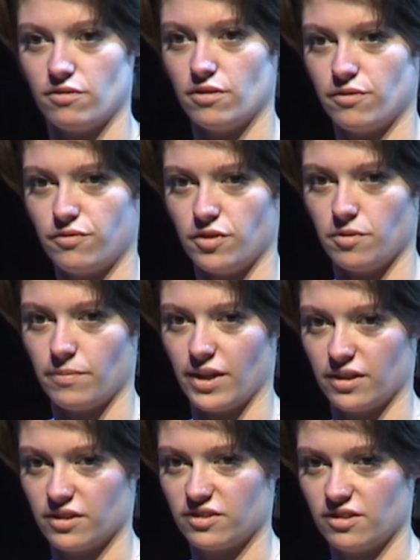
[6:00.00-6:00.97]
that are at food
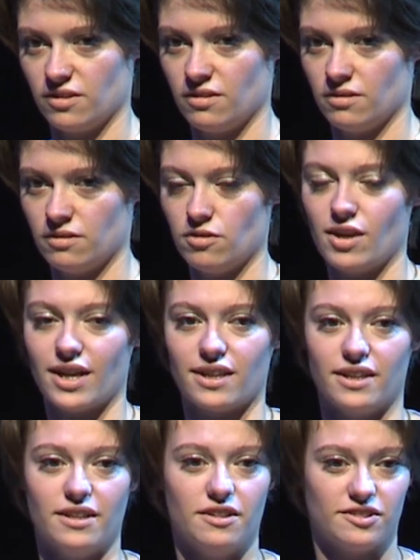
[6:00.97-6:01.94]
banks, not our
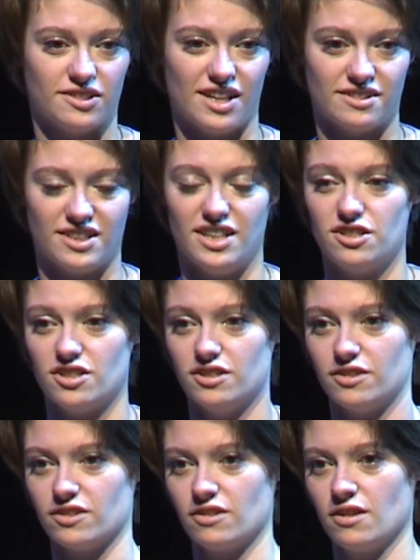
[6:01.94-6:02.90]
cleaners and our
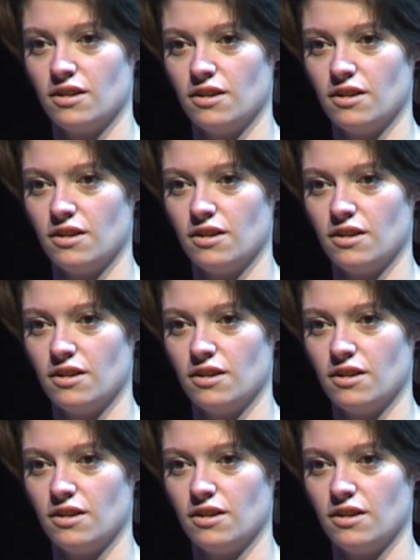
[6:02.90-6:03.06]
teachers,